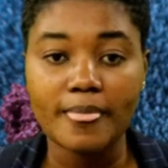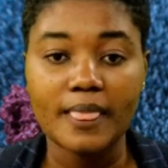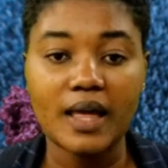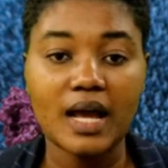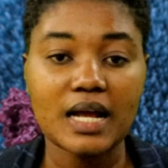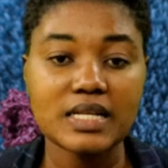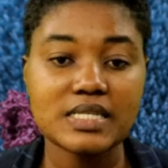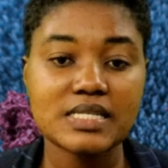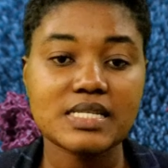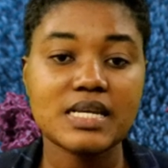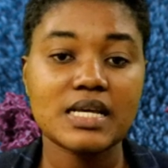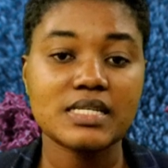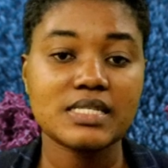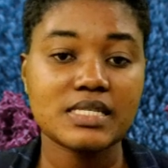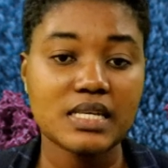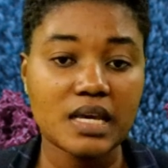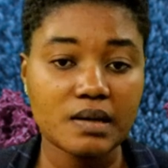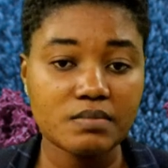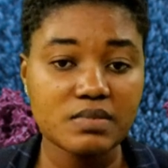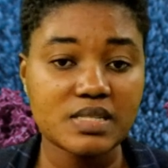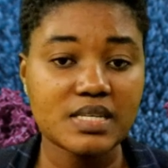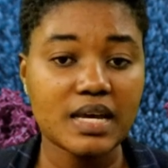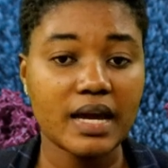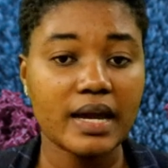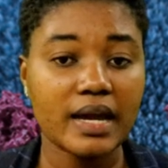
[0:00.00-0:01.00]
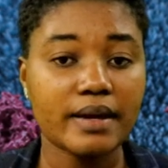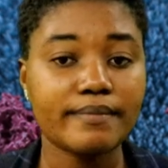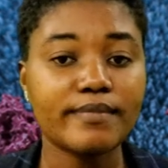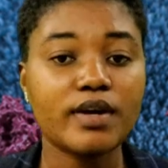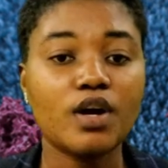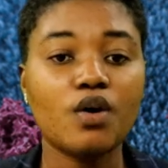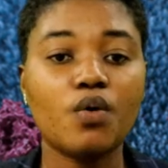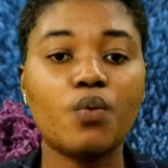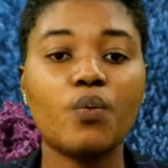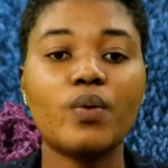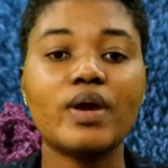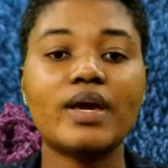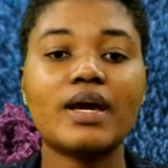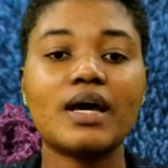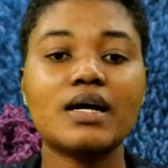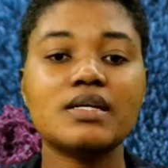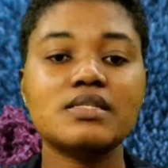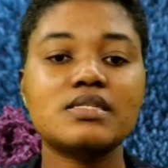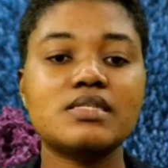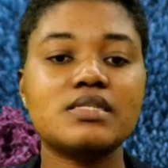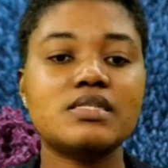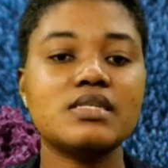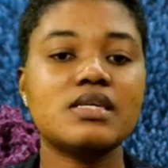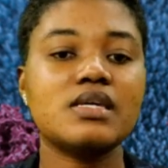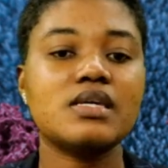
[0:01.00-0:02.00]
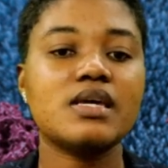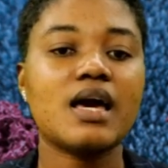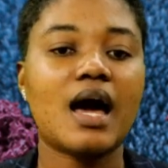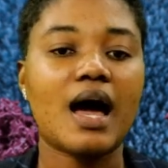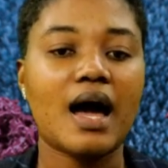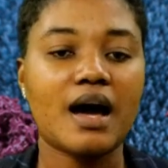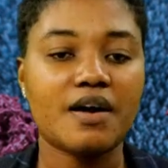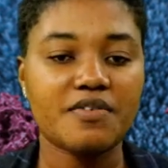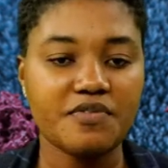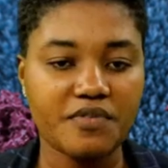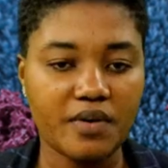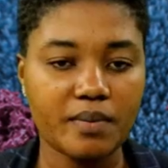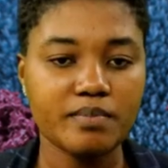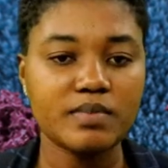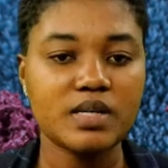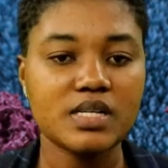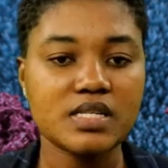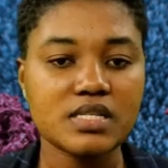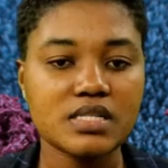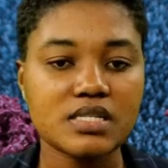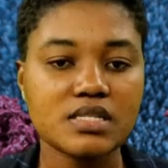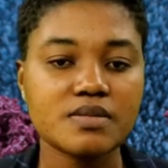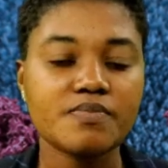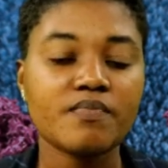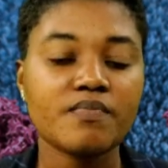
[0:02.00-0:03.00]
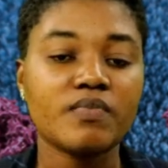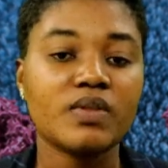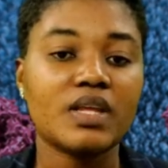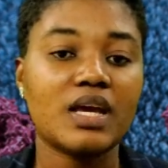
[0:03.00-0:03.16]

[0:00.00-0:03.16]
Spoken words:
At the same time, we can't see our families.